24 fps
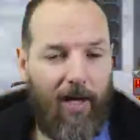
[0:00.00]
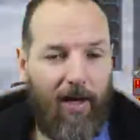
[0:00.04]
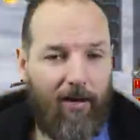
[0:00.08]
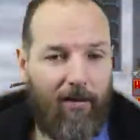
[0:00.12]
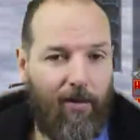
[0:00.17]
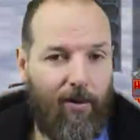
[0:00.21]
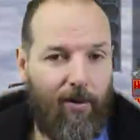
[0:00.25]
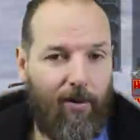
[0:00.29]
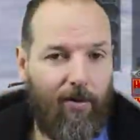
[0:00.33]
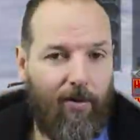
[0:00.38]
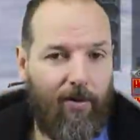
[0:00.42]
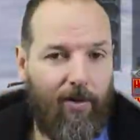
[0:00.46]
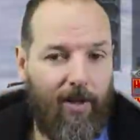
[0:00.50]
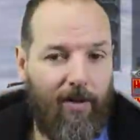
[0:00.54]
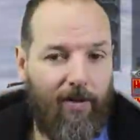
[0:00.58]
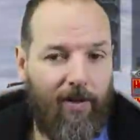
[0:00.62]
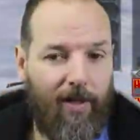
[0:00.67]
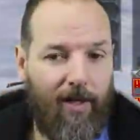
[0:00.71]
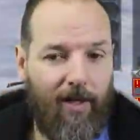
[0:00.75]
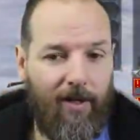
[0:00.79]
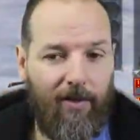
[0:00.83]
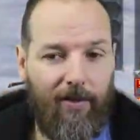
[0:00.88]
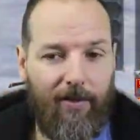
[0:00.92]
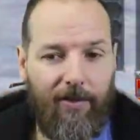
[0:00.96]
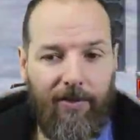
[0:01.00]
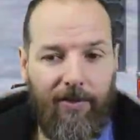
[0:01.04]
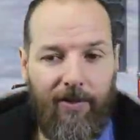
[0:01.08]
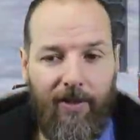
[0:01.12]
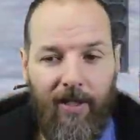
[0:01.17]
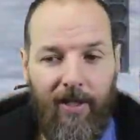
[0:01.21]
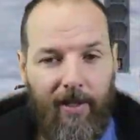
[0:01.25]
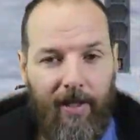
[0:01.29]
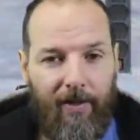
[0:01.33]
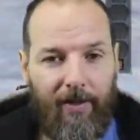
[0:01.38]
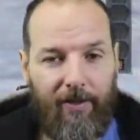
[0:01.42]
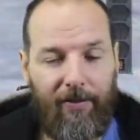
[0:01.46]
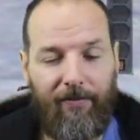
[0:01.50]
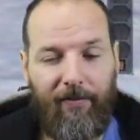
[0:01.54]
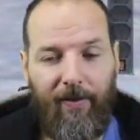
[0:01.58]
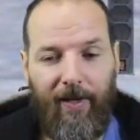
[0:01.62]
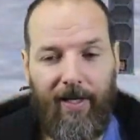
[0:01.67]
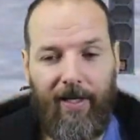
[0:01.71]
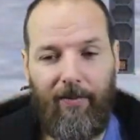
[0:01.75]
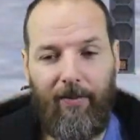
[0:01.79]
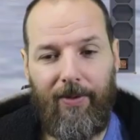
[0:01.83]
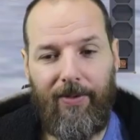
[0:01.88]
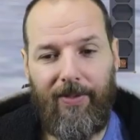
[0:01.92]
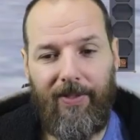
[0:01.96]
aggro than the heals. Now this
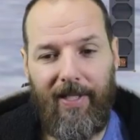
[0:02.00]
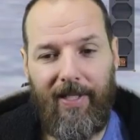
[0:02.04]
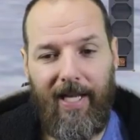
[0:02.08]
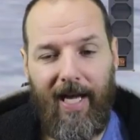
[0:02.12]
fight was